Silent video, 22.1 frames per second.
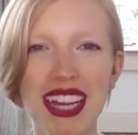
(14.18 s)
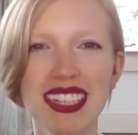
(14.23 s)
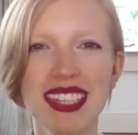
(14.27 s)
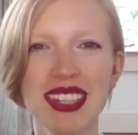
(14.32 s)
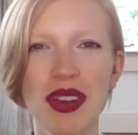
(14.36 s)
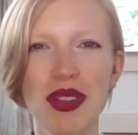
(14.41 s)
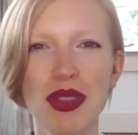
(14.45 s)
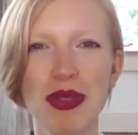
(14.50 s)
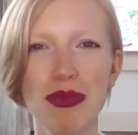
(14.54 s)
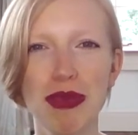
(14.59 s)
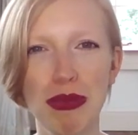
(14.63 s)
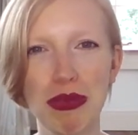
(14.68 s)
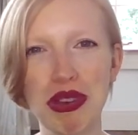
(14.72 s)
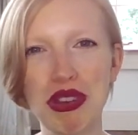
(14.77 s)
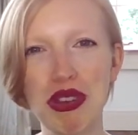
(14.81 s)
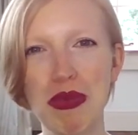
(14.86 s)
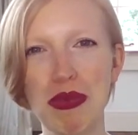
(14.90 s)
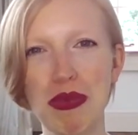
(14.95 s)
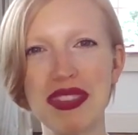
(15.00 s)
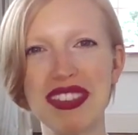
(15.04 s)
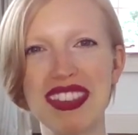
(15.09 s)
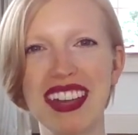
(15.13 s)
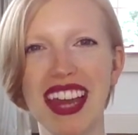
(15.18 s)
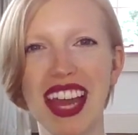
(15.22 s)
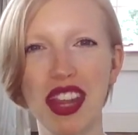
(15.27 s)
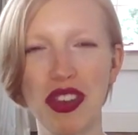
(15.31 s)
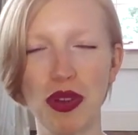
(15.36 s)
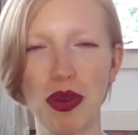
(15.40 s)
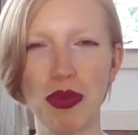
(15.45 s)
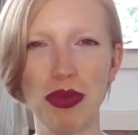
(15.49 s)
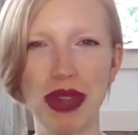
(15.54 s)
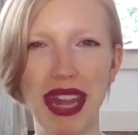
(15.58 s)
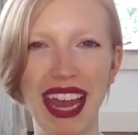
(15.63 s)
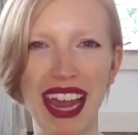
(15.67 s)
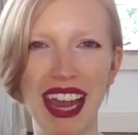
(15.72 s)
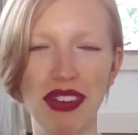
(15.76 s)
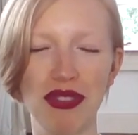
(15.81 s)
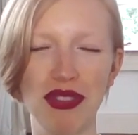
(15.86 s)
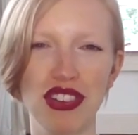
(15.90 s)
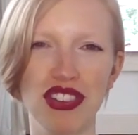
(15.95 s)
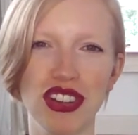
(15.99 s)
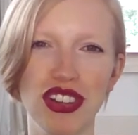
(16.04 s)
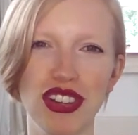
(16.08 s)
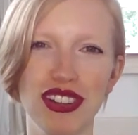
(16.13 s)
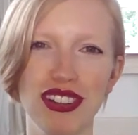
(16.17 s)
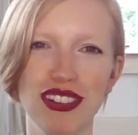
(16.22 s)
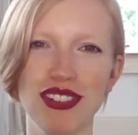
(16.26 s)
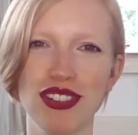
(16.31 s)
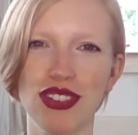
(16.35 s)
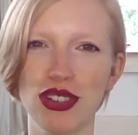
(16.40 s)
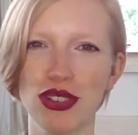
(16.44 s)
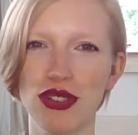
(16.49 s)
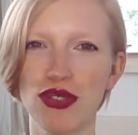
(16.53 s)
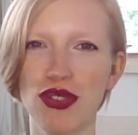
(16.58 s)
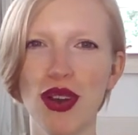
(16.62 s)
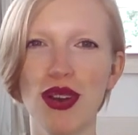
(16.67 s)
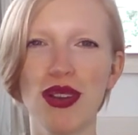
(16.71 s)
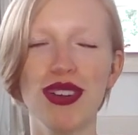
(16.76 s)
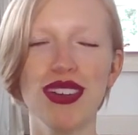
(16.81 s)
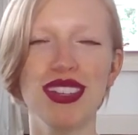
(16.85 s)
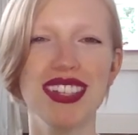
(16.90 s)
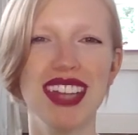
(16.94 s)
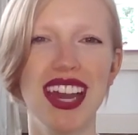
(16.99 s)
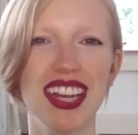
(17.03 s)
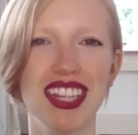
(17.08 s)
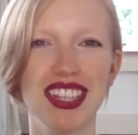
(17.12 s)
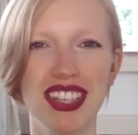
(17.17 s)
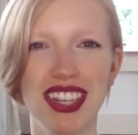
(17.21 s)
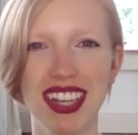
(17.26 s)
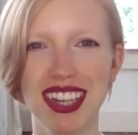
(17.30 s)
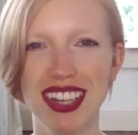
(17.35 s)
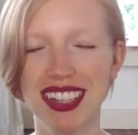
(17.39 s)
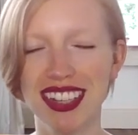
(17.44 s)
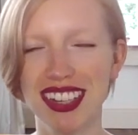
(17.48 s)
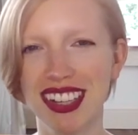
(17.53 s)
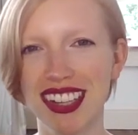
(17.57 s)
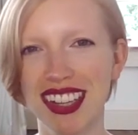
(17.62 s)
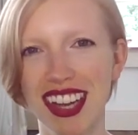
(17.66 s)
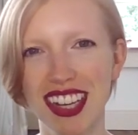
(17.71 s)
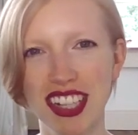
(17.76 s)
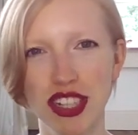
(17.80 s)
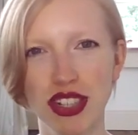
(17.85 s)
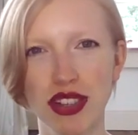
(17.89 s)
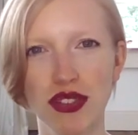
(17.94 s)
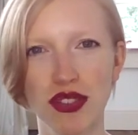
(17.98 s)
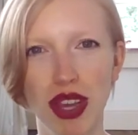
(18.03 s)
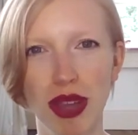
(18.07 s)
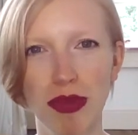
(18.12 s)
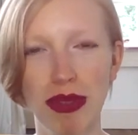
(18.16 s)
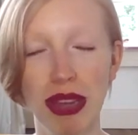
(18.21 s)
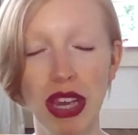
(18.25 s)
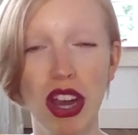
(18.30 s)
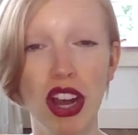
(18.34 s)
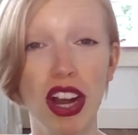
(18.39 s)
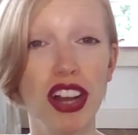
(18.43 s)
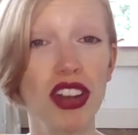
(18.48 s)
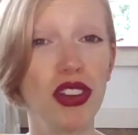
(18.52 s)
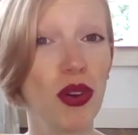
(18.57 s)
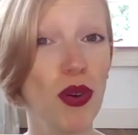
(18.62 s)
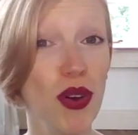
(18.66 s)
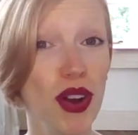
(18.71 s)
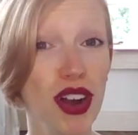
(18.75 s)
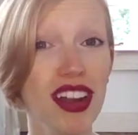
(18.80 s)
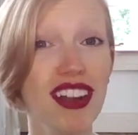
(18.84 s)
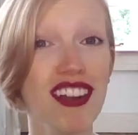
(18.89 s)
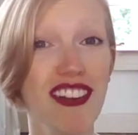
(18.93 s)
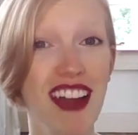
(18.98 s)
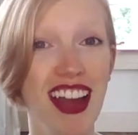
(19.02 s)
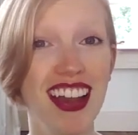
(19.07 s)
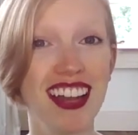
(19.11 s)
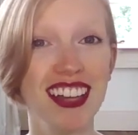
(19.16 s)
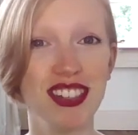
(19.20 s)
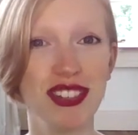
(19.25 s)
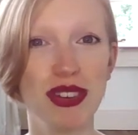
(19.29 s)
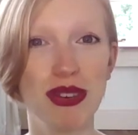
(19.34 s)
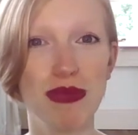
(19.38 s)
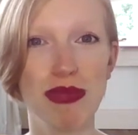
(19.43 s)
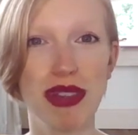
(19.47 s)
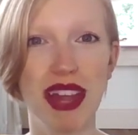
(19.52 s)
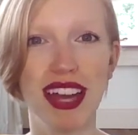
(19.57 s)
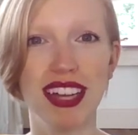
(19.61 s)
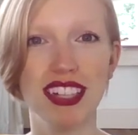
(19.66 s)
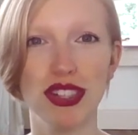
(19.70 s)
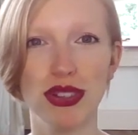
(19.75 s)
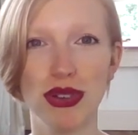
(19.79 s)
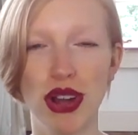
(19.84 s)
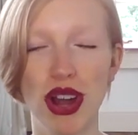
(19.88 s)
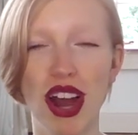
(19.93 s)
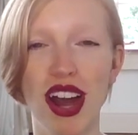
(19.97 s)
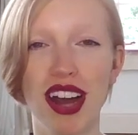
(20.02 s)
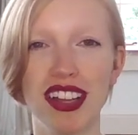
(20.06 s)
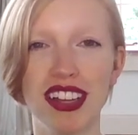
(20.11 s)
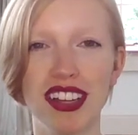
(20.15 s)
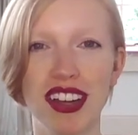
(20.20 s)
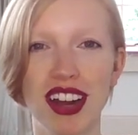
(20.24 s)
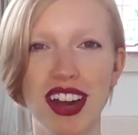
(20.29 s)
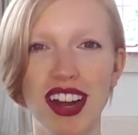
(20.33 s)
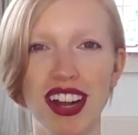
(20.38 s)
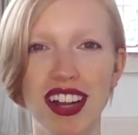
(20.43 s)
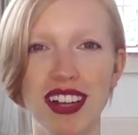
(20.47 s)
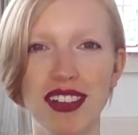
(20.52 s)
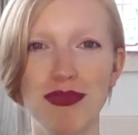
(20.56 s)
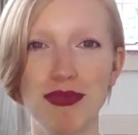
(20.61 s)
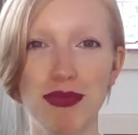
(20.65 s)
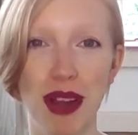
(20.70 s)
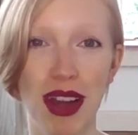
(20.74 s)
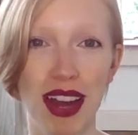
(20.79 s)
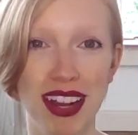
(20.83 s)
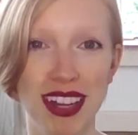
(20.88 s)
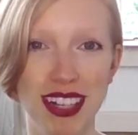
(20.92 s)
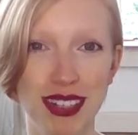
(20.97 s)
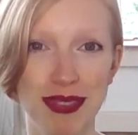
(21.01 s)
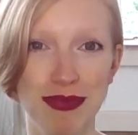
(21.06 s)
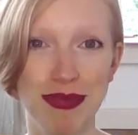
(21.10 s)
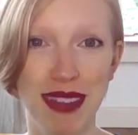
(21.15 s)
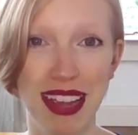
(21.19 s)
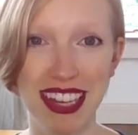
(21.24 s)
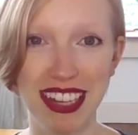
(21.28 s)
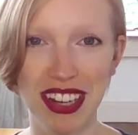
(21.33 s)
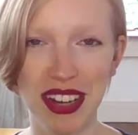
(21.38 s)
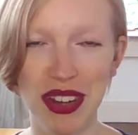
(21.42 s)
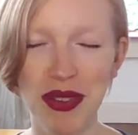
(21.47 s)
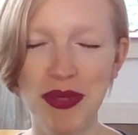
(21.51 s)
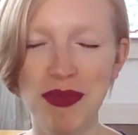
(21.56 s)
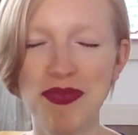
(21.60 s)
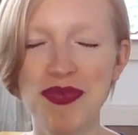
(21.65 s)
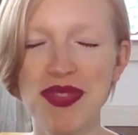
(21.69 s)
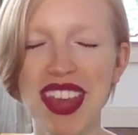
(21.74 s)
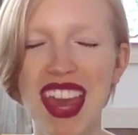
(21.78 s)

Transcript: So the membership is an annual plan which includes your photo session, a collection of family art, or credit to apply to our a la carte product menu.